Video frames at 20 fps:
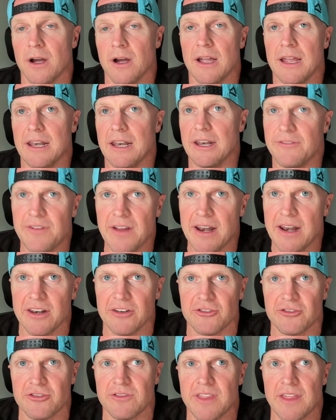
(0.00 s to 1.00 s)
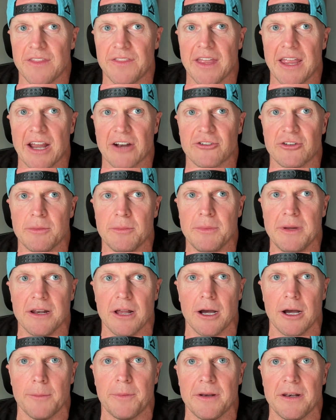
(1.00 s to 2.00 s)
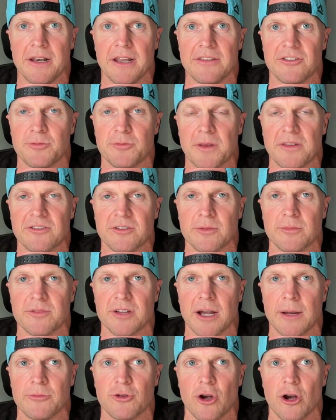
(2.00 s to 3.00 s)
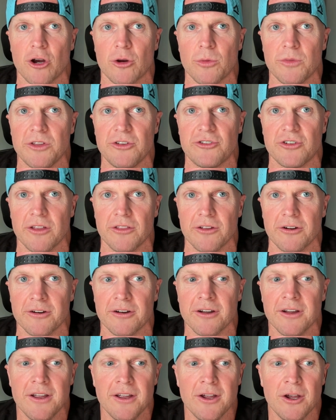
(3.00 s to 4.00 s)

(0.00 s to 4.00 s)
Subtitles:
an advantage, that they actually meet up and spend some time talking with each other,